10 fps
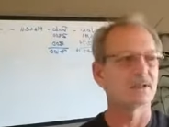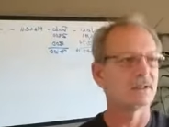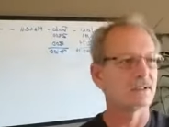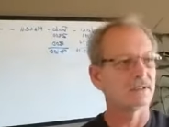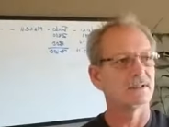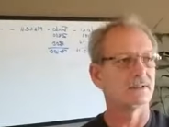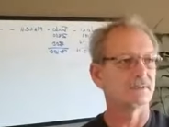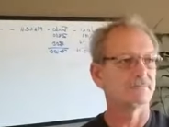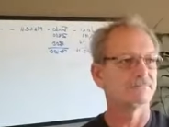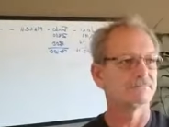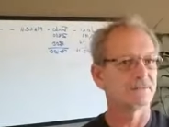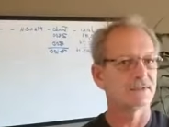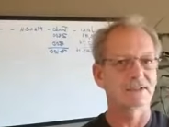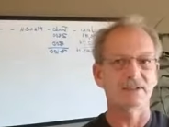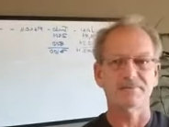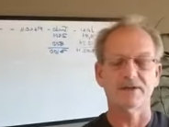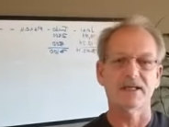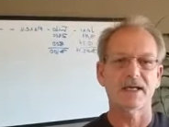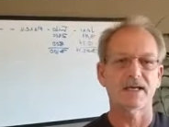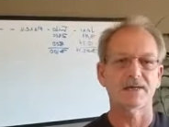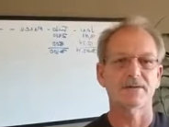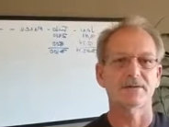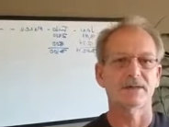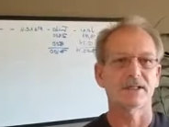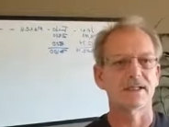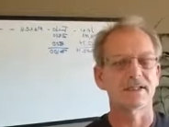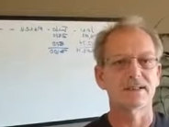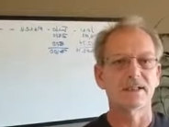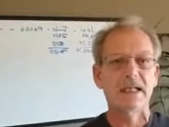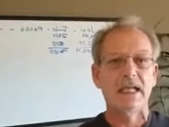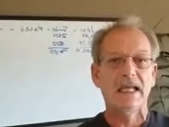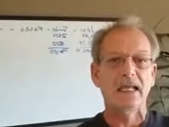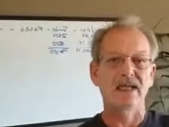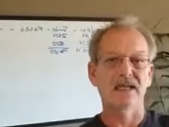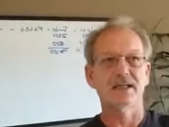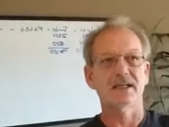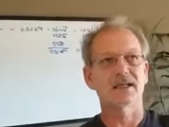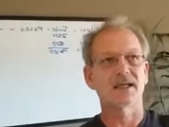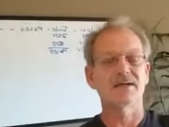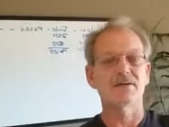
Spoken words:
the different categories in an